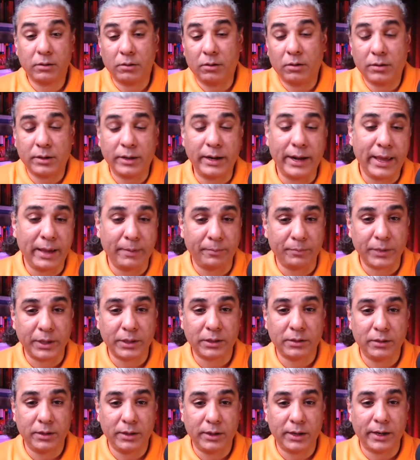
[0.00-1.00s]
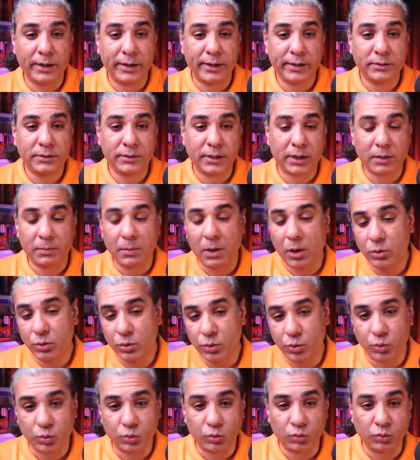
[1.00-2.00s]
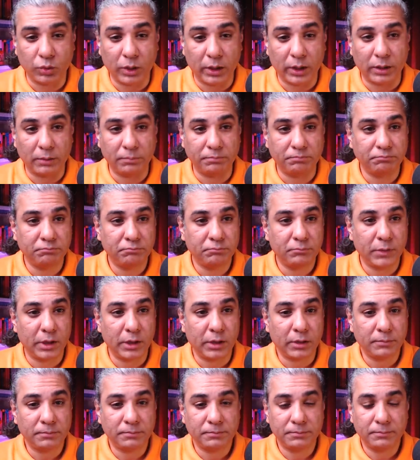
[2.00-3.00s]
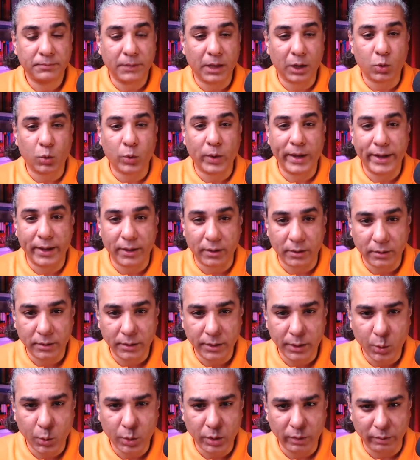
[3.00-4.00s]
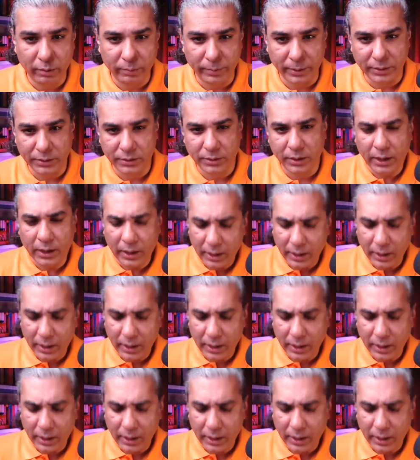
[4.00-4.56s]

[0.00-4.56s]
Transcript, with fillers: or or claim that the iranians are about to uh, you know acquire nuclear weapons.